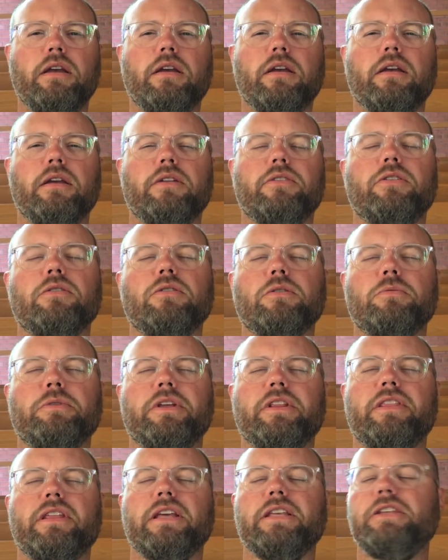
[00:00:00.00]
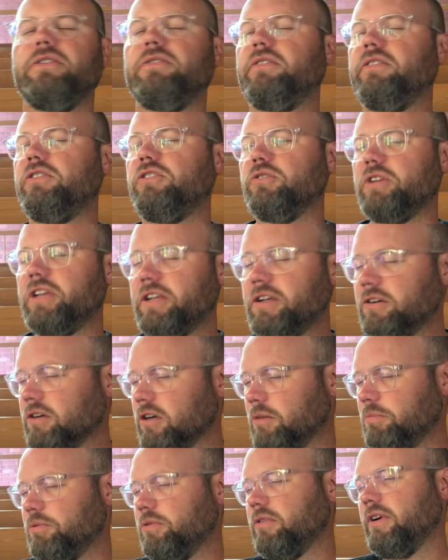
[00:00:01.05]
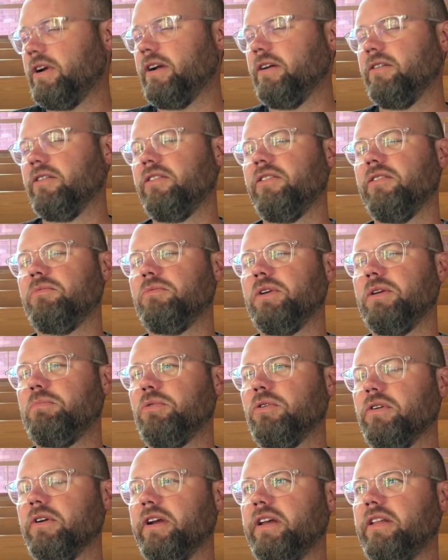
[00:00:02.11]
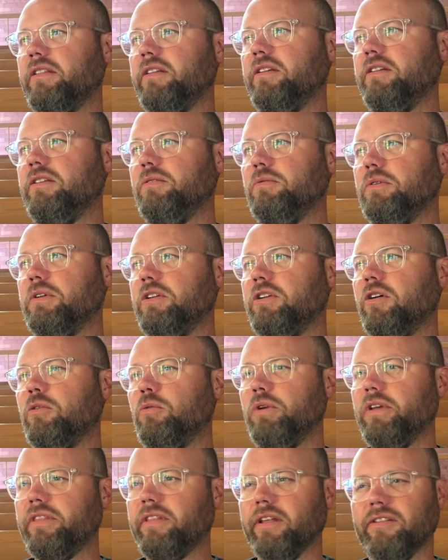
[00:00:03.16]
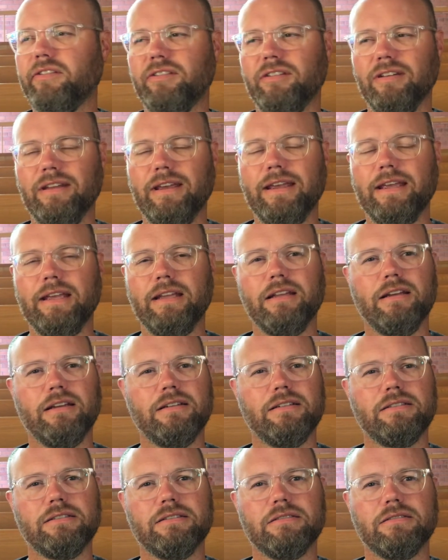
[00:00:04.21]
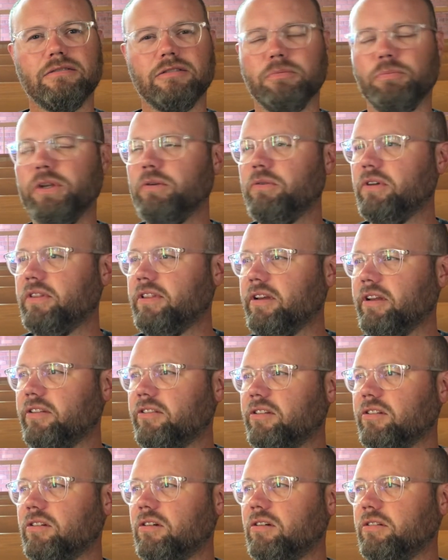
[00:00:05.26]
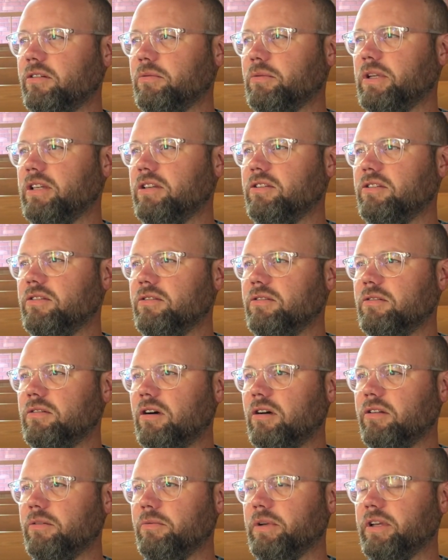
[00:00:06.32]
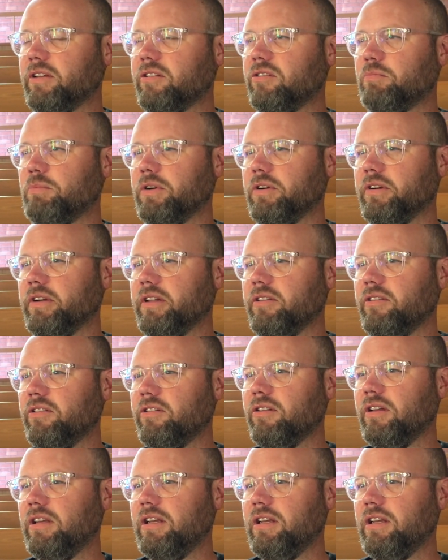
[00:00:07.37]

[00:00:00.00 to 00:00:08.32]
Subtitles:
And so, Lord, we thank you that you hear our prayers, and we pray that you would go with us today. Lord, be with us in all that we do, all that we experience.